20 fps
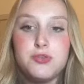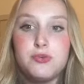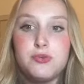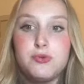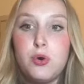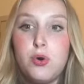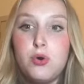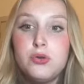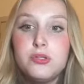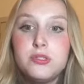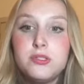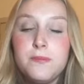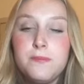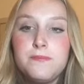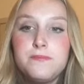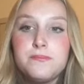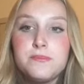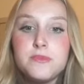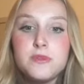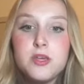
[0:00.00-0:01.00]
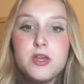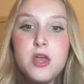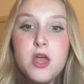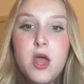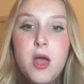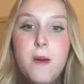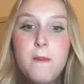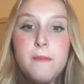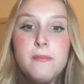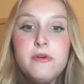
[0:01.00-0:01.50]
goals.
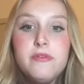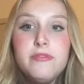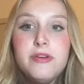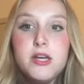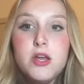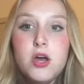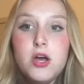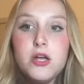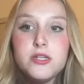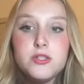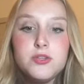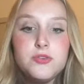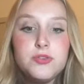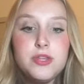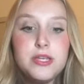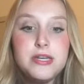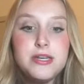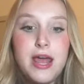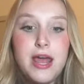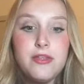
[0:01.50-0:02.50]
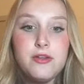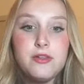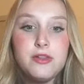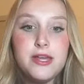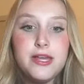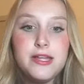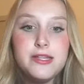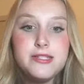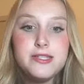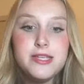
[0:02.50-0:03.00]
Moving on to the
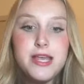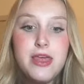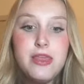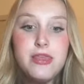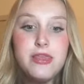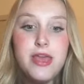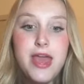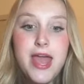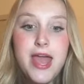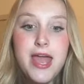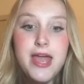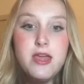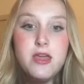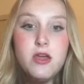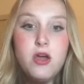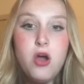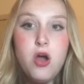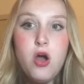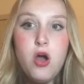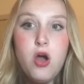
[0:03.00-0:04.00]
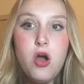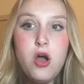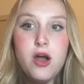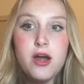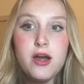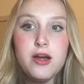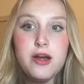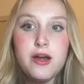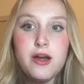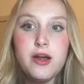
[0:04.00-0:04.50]
Netherlands, they
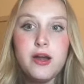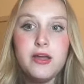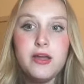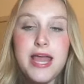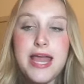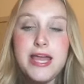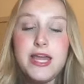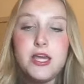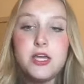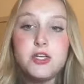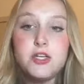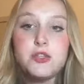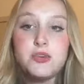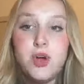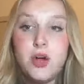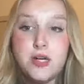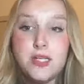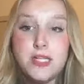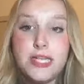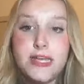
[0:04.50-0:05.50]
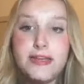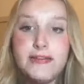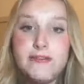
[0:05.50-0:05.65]
are a strong team